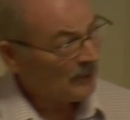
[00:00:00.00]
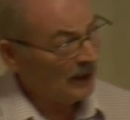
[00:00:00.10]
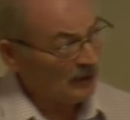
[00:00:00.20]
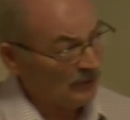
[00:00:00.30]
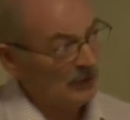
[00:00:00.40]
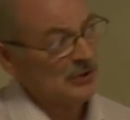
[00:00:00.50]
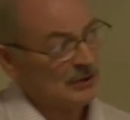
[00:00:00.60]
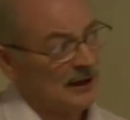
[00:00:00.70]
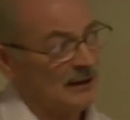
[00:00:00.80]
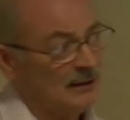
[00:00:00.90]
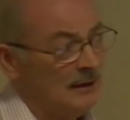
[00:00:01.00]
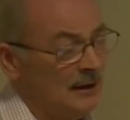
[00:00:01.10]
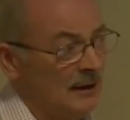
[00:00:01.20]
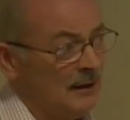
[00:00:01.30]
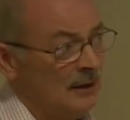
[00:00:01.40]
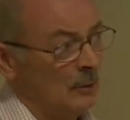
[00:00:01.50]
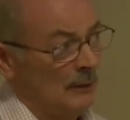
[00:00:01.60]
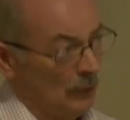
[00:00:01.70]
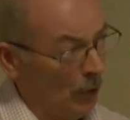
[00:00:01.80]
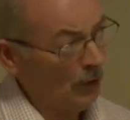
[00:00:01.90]
And the first thing that we
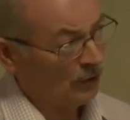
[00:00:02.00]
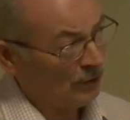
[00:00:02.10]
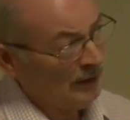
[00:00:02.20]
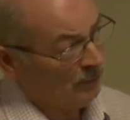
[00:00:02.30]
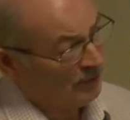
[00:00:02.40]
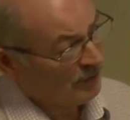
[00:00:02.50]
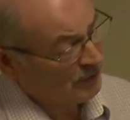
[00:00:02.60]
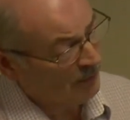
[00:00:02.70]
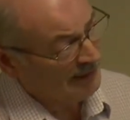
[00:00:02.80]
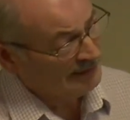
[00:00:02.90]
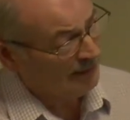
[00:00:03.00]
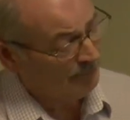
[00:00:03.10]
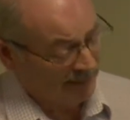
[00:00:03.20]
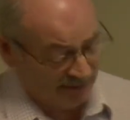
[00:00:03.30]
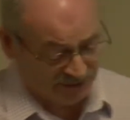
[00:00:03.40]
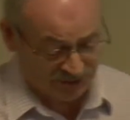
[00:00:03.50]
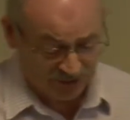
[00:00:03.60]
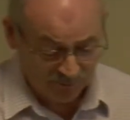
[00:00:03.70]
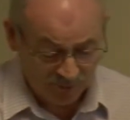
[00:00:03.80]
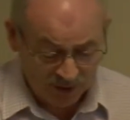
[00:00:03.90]
would all agree with is quite simply this.
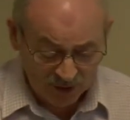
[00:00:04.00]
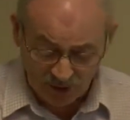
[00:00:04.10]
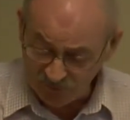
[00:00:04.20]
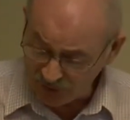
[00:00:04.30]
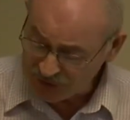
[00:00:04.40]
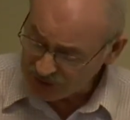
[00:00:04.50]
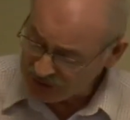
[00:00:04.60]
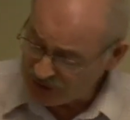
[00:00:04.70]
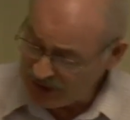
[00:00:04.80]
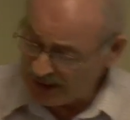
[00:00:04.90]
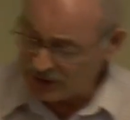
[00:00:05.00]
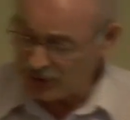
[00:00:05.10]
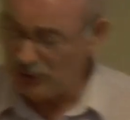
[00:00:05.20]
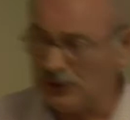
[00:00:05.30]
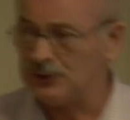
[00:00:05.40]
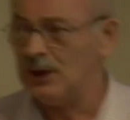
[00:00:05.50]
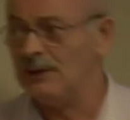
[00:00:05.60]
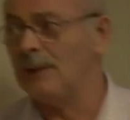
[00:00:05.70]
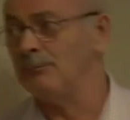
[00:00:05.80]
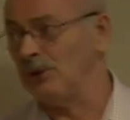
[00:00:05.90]
The verses suggest us
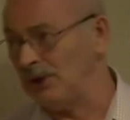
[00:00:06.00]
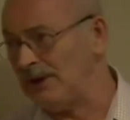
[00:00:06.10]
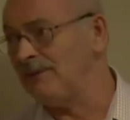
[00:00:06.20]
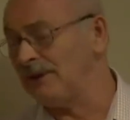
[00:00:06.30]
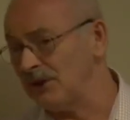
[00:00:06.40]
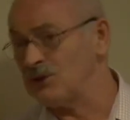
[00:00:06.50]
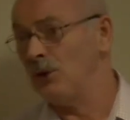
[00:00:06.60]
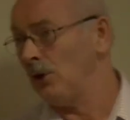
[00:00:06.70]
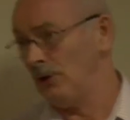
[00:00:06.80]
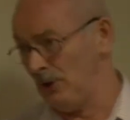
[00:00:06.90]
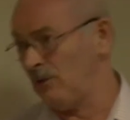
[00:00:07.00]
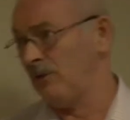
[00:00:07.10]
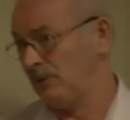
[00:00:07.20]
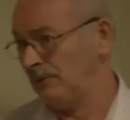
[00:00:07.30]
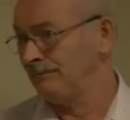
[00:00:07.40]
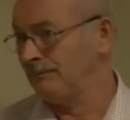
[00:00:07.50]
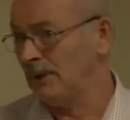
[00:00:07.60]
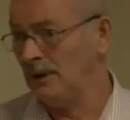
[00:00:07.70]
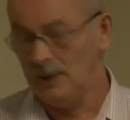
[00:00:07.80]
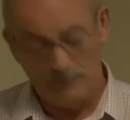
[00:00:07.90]
that believing is not enough,
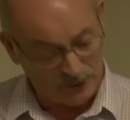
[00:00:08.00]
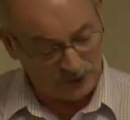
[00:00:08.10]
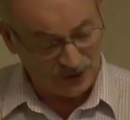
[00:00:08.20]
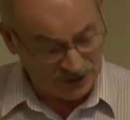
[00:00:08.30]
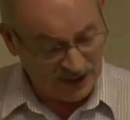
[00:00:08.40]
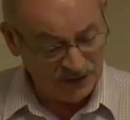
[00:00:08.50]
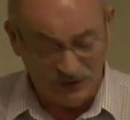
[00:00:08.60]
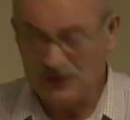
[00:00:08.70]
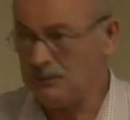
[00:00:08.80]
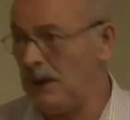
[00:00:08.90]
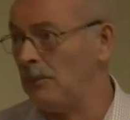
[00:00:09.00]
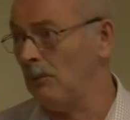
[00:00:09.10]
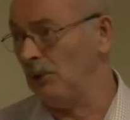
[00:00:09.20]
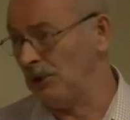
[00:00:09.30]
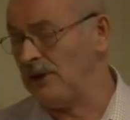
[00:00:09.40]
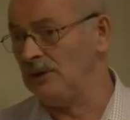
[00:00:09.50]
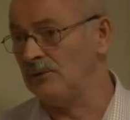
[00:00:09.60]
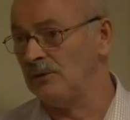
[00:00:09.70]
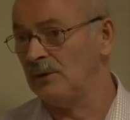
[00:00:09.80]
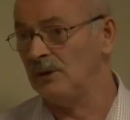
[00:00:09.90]
because it says these people
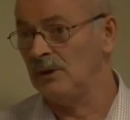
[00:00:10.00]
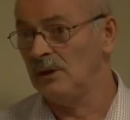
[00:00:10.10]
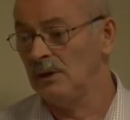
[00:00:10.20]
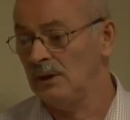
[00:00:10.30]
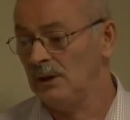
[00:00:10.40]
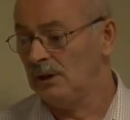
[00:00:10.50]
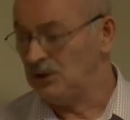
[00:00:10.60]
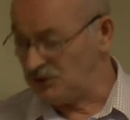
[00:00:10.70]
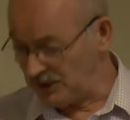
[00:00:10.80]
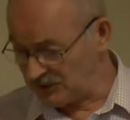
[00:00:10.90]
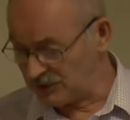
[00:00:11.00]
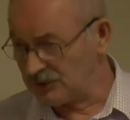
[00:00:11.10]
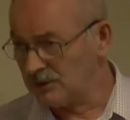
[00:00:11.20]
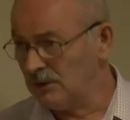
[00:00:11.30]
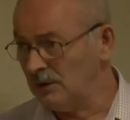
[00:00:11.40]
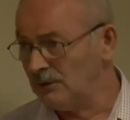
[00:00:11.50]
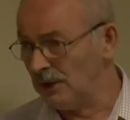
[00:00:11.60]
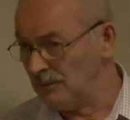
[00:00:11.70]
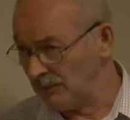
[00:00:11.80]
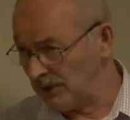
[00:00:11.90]
believed. Jesus
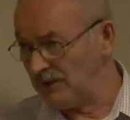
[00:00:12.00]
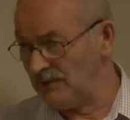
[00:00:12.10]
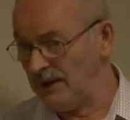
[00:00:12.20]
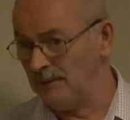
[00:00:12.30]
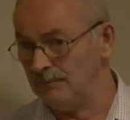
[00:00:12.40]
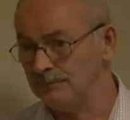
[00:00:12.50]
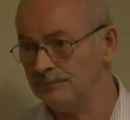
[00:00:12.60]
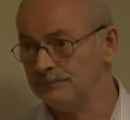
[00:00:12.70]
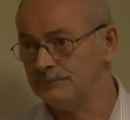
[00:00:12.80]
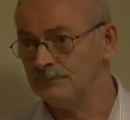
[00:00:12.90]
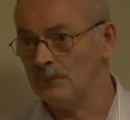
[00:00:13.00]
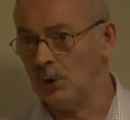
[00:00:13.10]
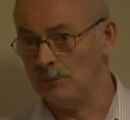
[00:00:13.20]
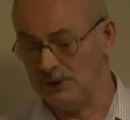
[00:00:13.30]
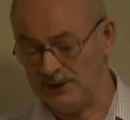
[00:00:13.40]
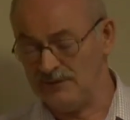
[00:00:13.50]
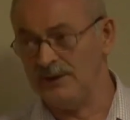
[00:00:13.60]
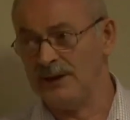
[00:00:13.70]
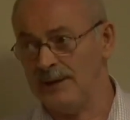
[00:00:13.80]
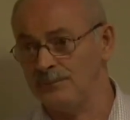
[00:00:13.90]
didn't believe them or believe
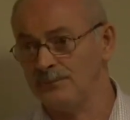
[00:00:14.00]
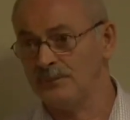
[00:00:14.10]
in them.